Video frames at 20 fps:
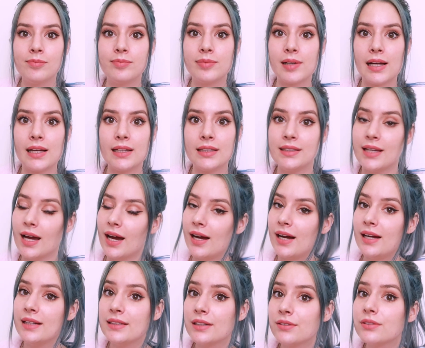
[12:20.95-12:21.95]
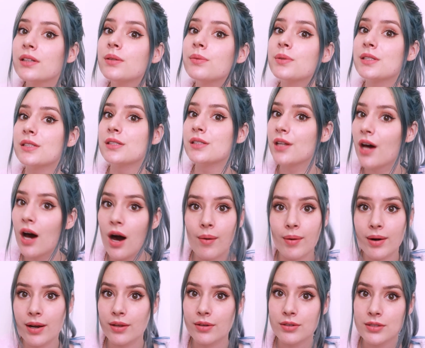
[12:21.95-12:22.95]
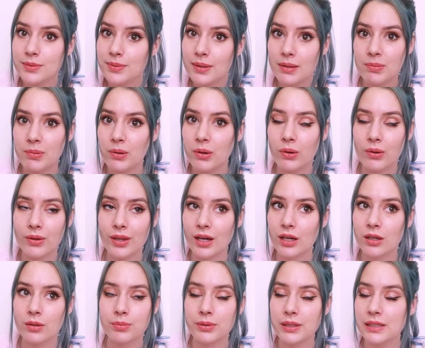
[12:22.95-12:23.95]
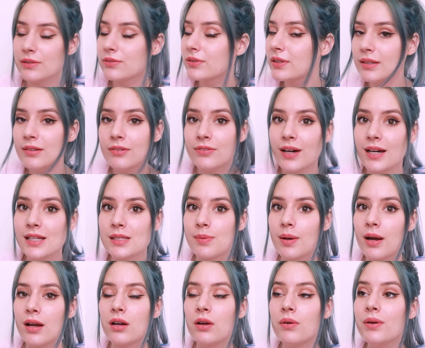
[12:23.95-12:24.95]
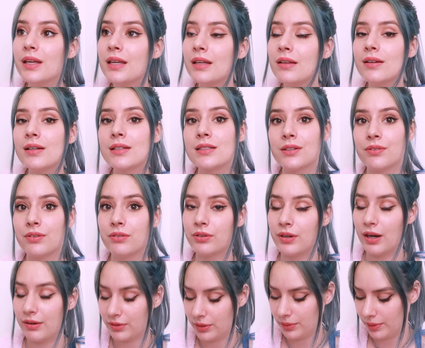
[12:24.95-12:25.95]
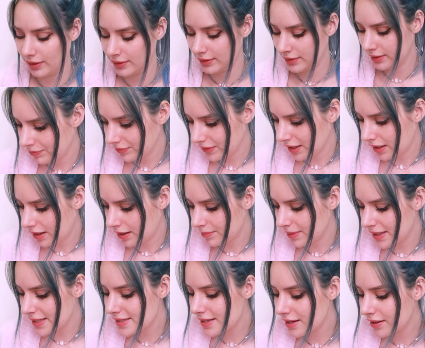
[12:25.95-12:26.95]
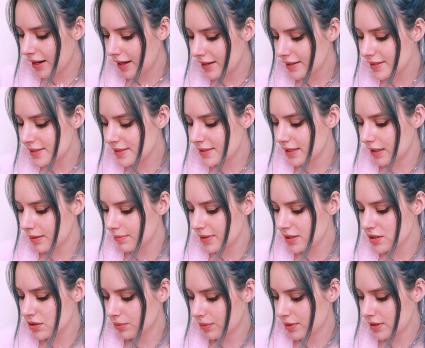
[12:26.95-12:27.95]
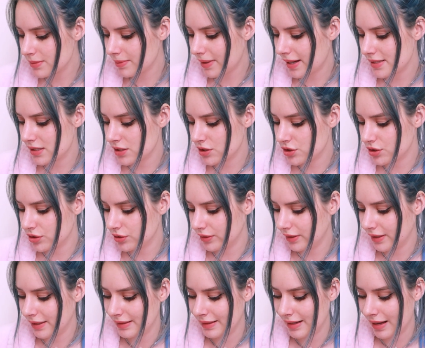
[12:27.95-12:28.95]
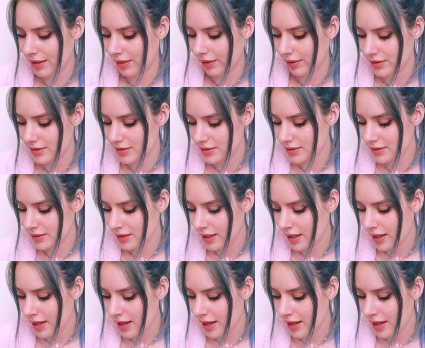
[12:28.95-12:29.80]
But yeah, I definitely was not one of those people that could breathe really fast, but I know healing is different for everyone. Is there any stigma towards plastic surgery in the Netherlands?